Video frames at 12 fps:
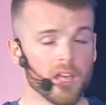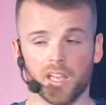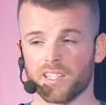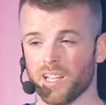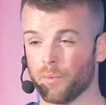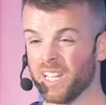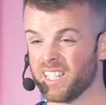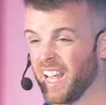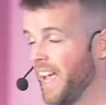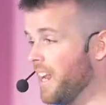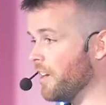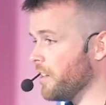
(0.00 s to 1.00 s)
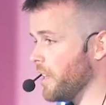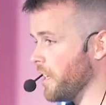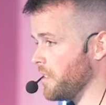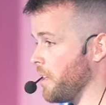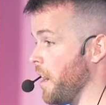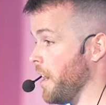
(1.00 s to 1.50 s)
is that we tailor
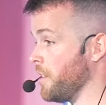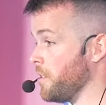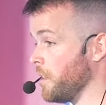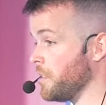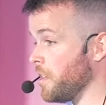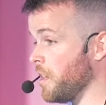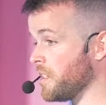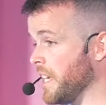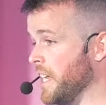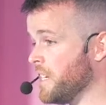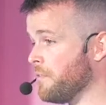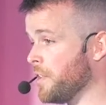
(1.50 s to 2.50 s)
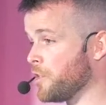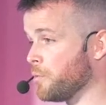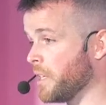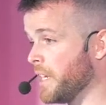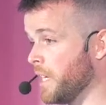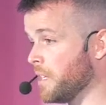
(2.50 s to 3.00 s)
that diet to the dog's
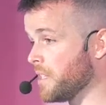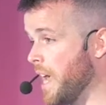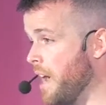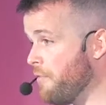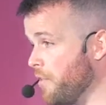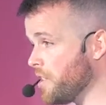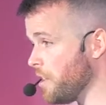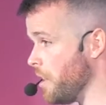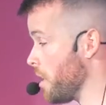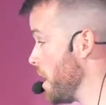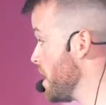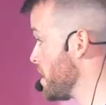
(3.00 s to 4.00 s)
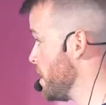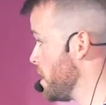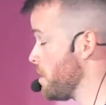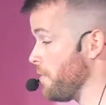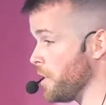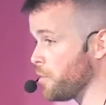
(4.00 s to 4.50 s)
individual needs. Every dog is an
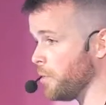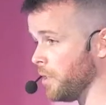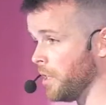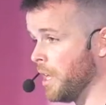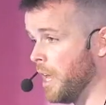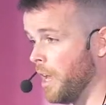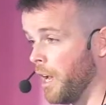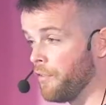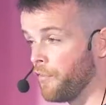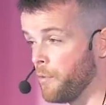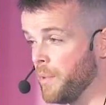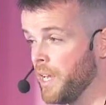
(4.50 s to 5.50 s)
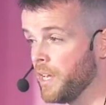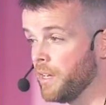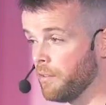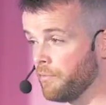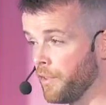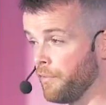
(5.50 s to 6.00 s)
individual. And for me, the